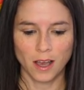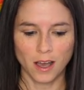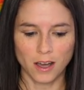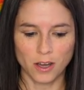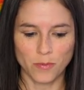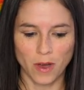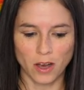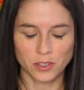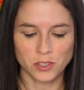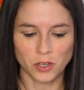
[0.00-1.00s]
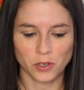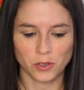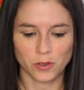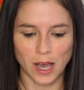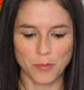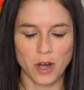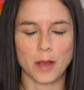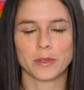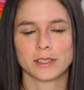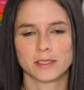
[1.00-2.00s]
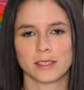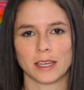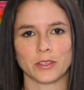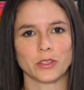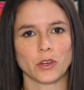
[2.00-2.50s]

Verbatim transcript: Um, also, I promised to let you